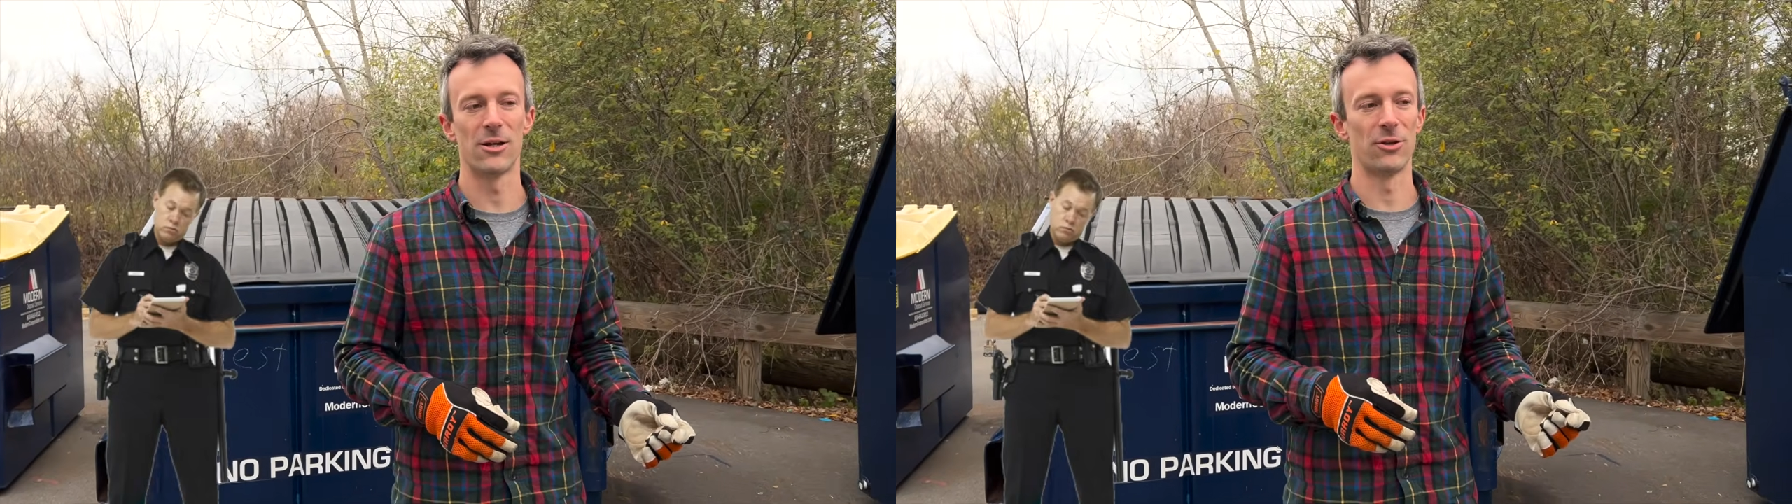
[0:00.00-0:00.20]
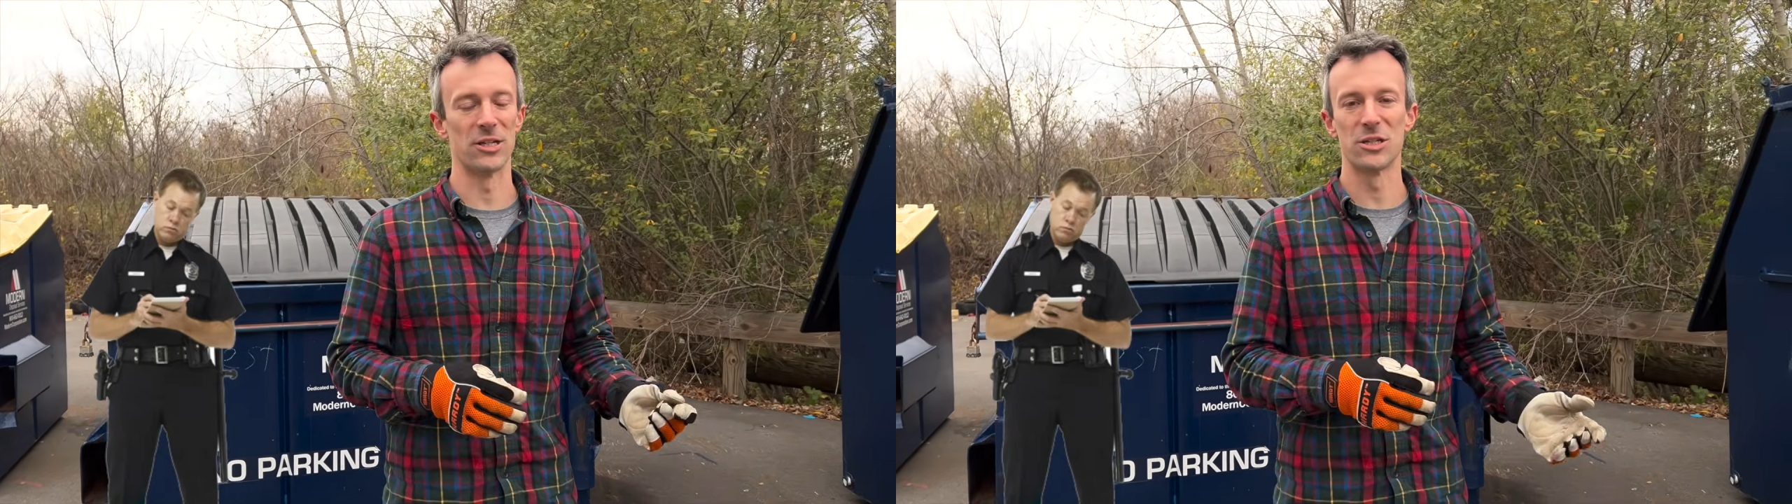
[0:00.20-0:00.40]

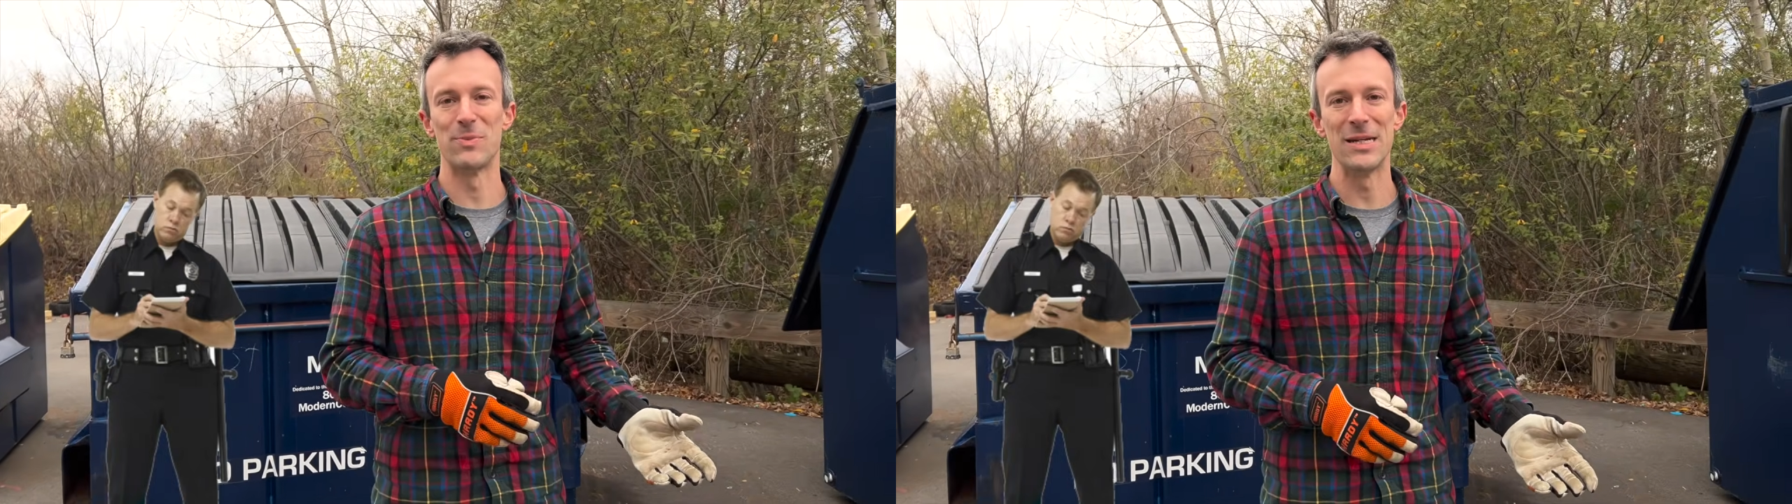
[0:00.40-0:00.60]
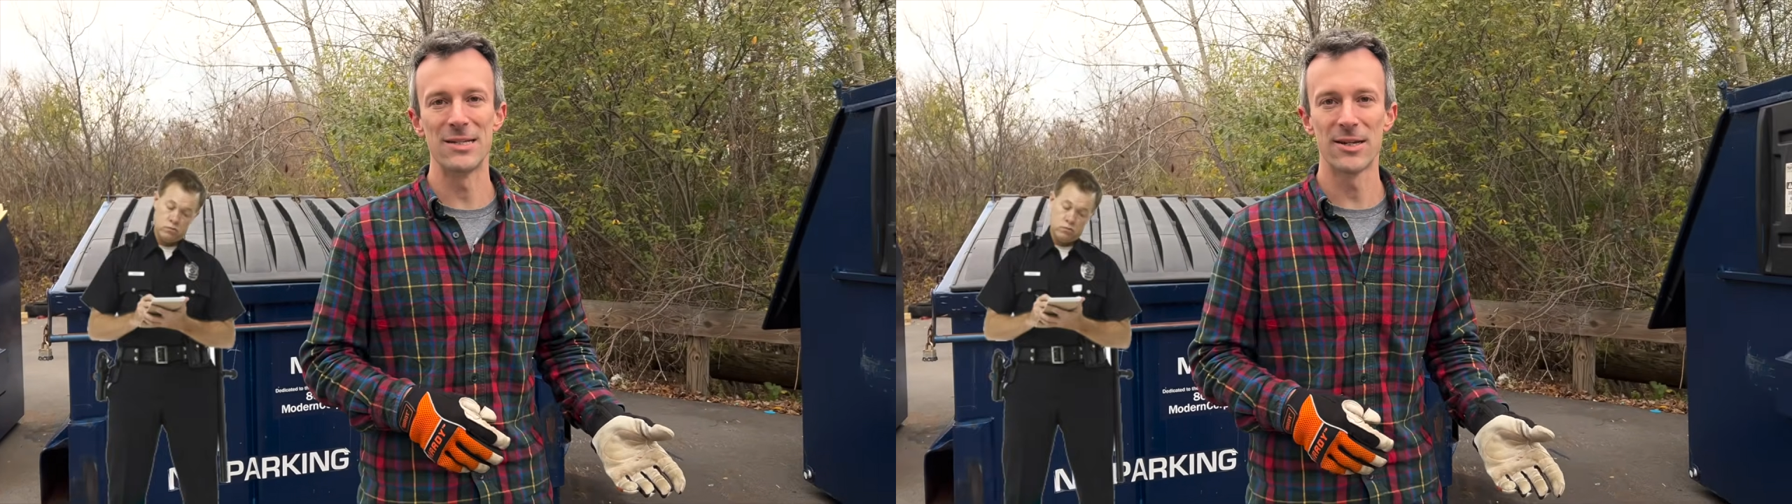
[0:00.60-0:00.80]
like a
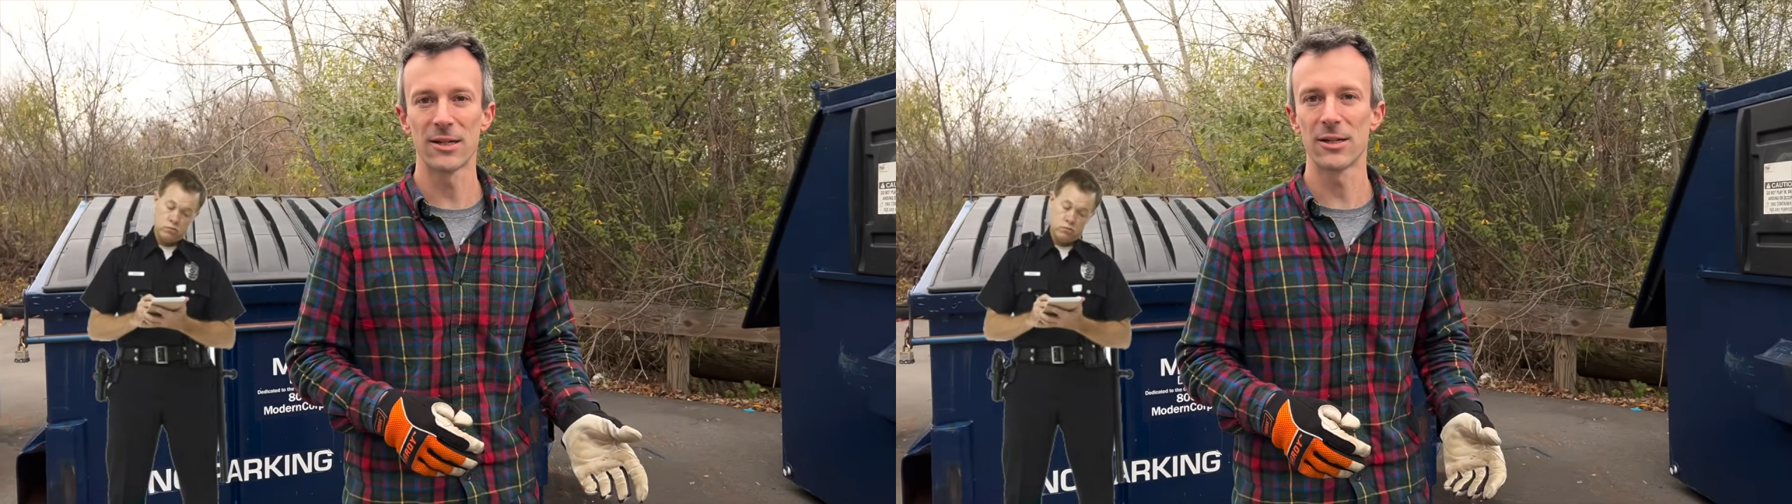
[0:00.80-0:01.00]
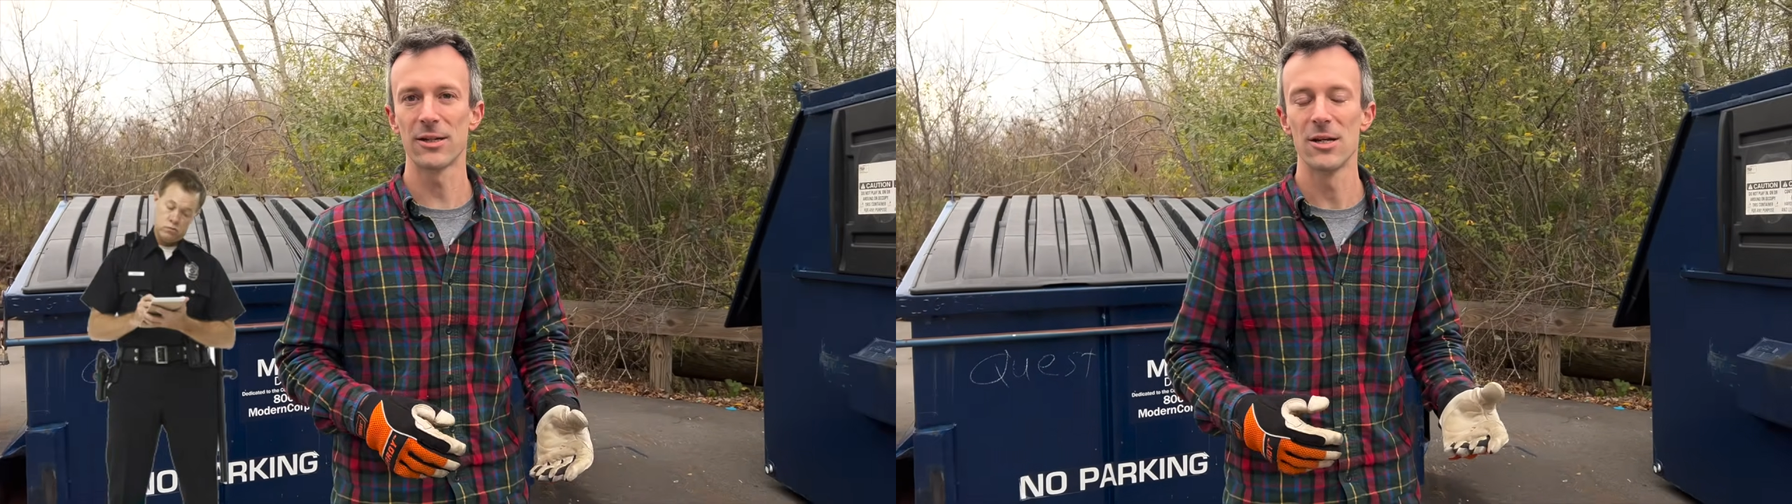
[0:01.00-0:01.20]
speeding ticket.